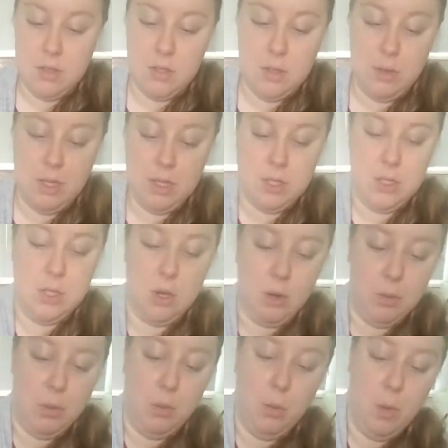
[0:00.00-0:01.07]
So let's
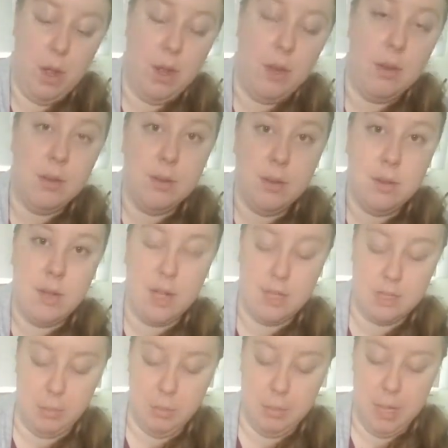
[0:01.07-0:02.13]
start with one as
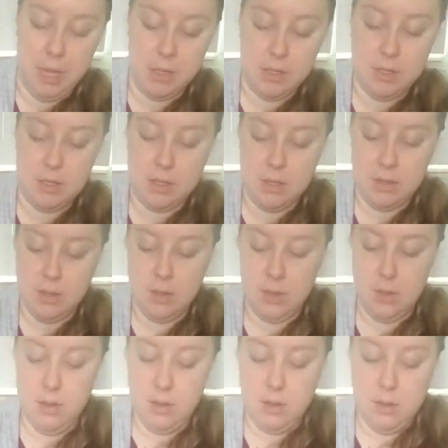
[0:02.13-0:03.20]
our base.
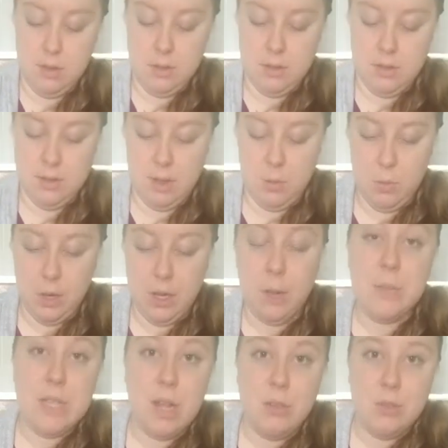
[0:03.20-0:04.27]
So then what
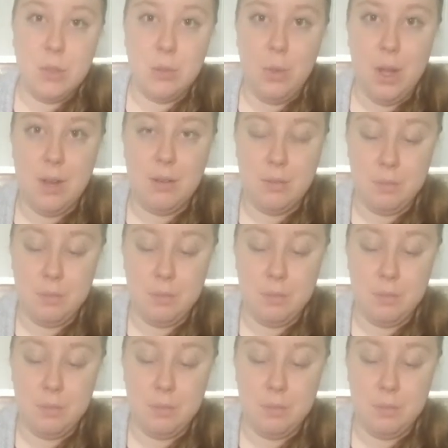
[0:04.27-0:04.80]
comes after one?